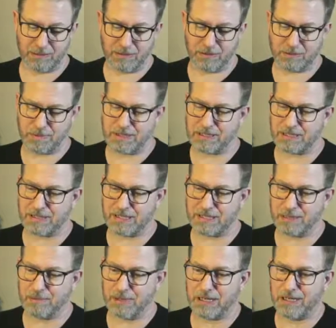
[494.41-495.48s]
There was basically
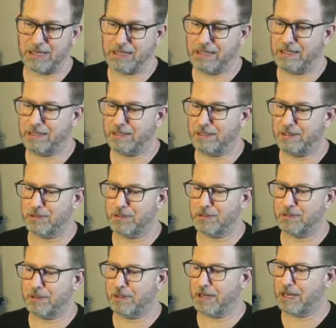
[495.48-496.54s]
somebody in need, and
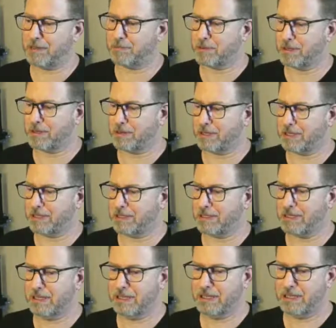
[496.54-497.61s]
you had a printer that
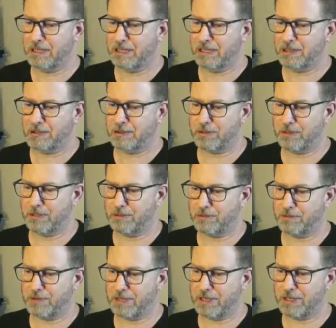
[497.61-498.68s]
you
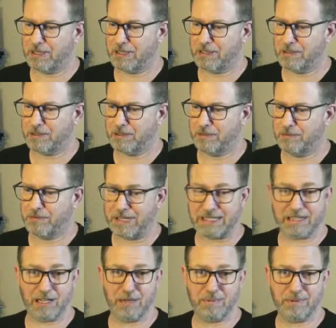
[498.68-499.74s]
could
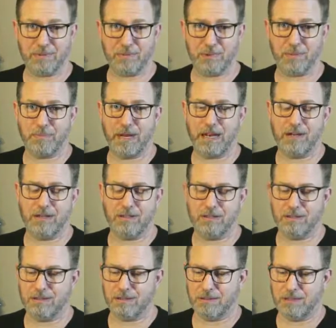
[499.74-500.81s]
fix up and prepare,
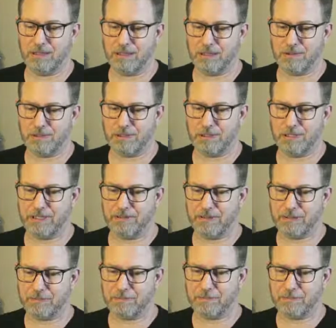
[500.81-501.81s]
and that's what you did, right?